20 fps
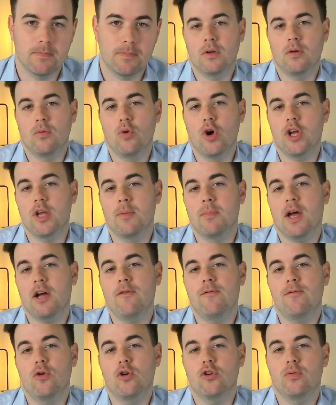working back and
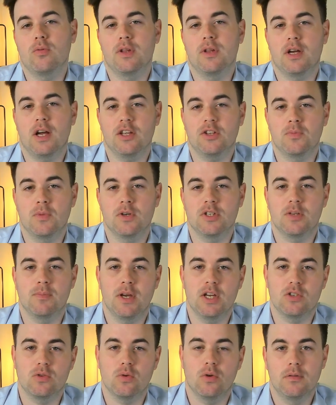forth with the customer to make
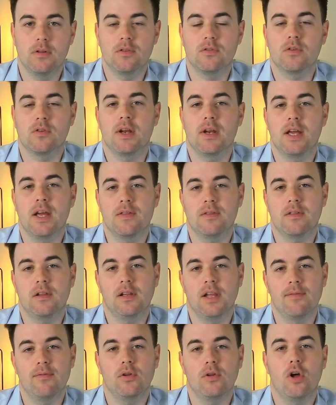sure this is going to hit the
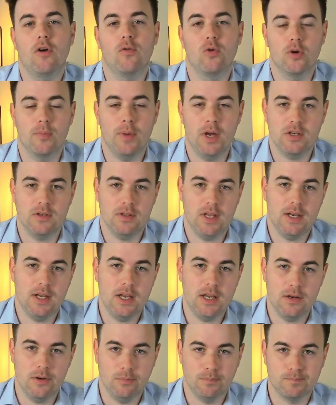level of automation they
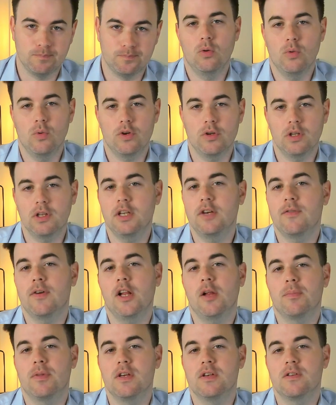needed. We quickly
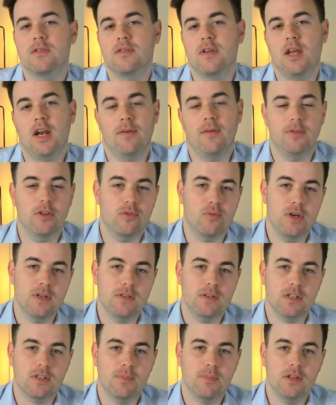developed this, and after 3 to
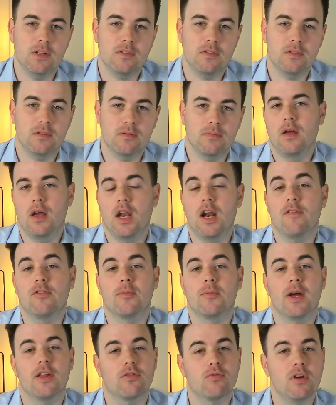6 months, and after
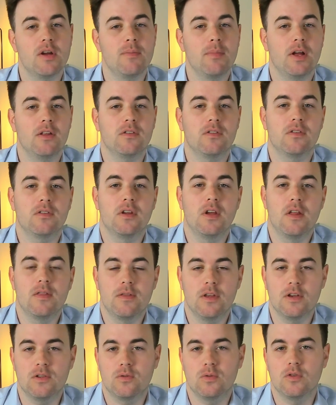about 3 months,
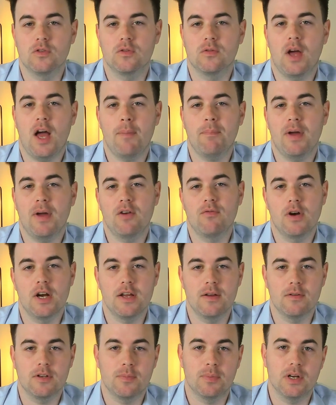this was up and ready
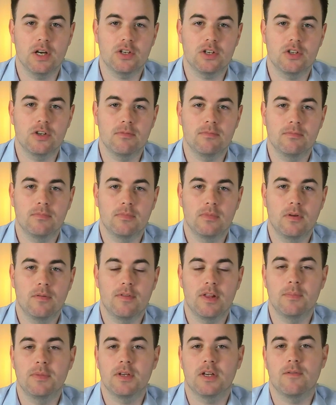into production for
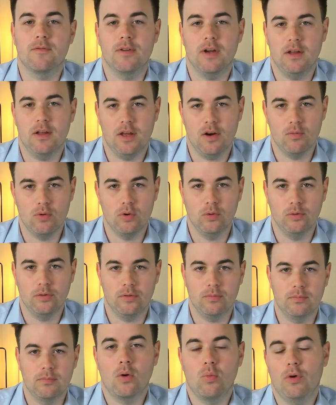them to configure their rules.
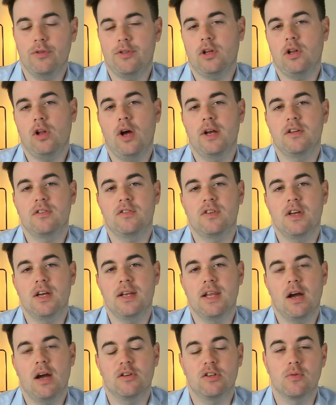What the client is seeing
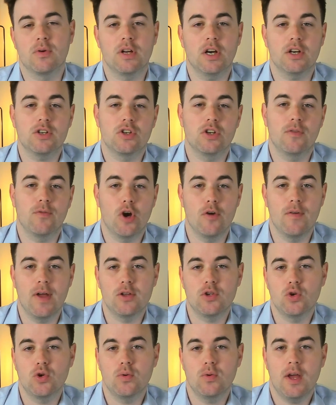now is a reduction of over
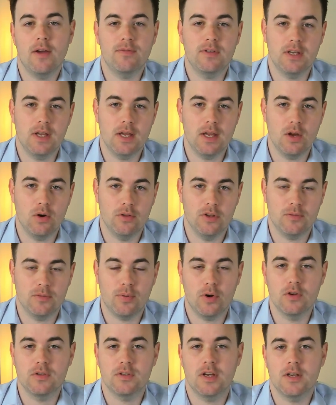2 FTE on this
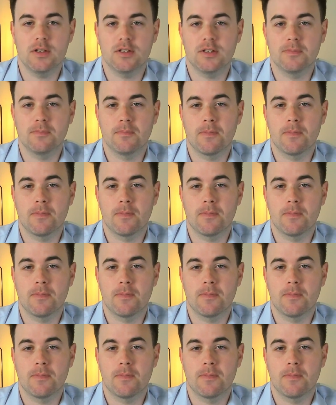process,